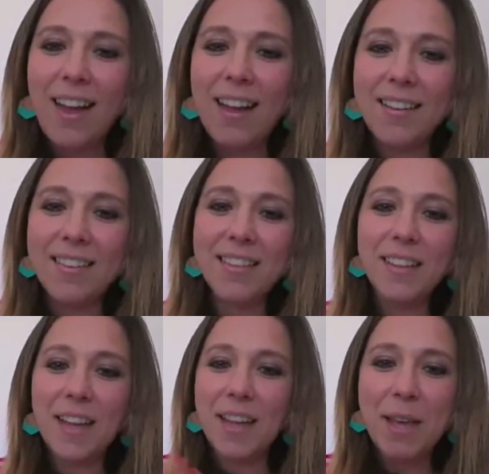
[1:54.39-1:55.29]

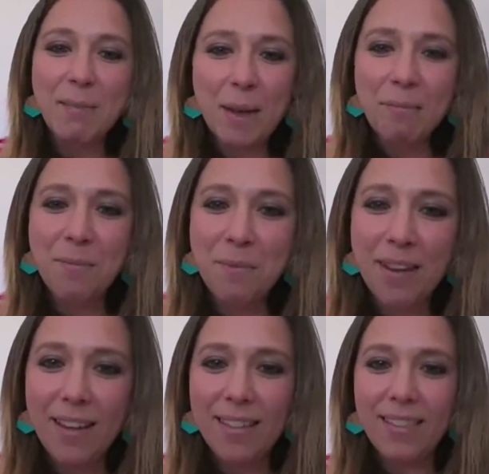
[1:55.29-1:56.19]
until I came up
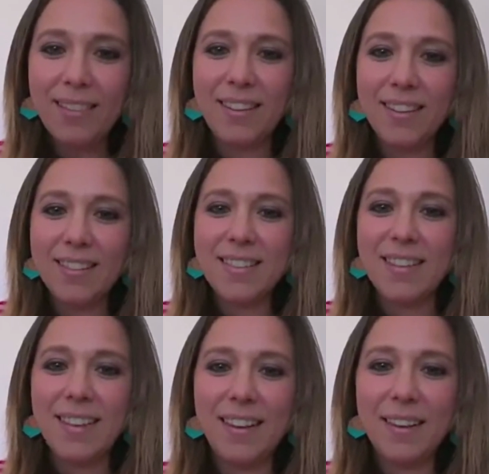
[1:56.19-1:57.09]
with these
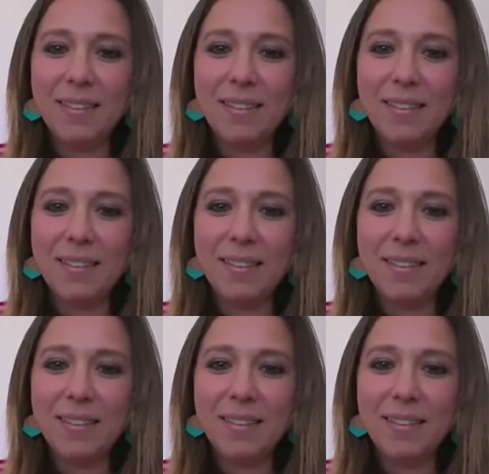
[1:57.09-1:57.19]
